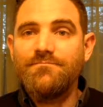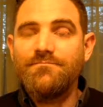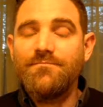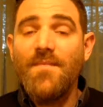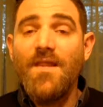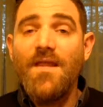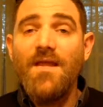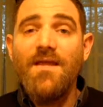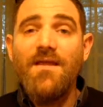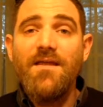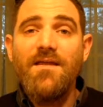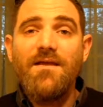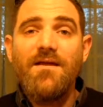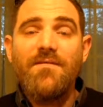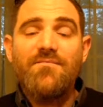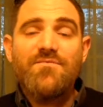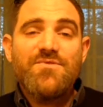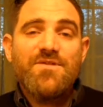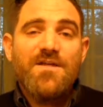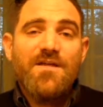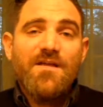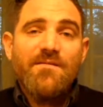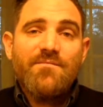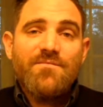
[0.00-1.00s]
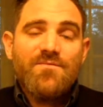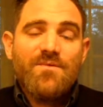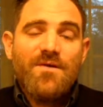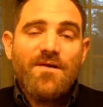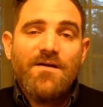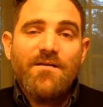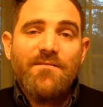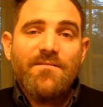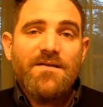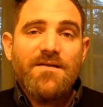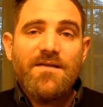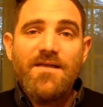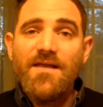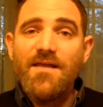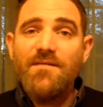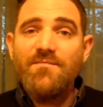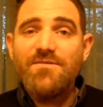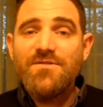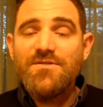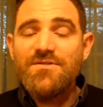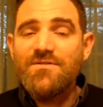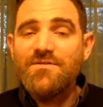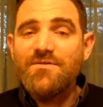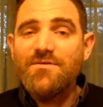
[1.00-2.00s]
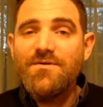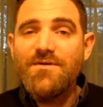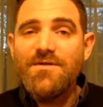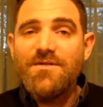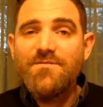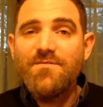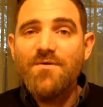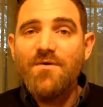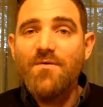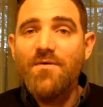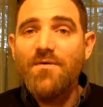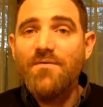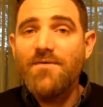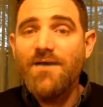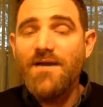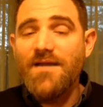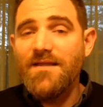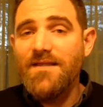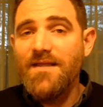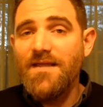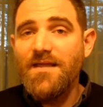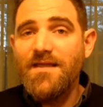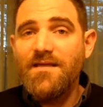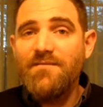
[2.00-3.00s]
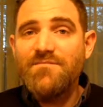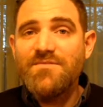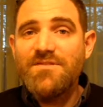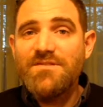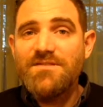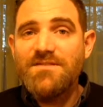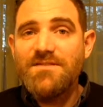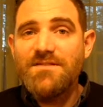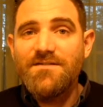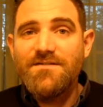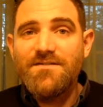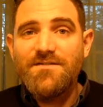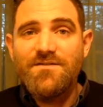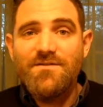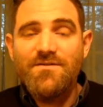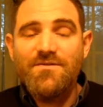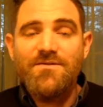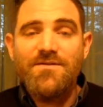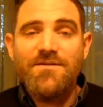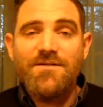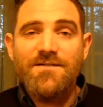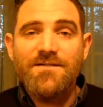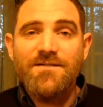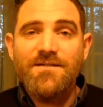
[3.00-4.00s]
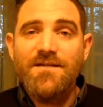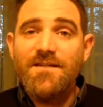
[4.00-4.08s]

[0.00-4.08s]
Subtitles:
Hey, I'm James. Welcome to Game Stories, where we write games that tell stories.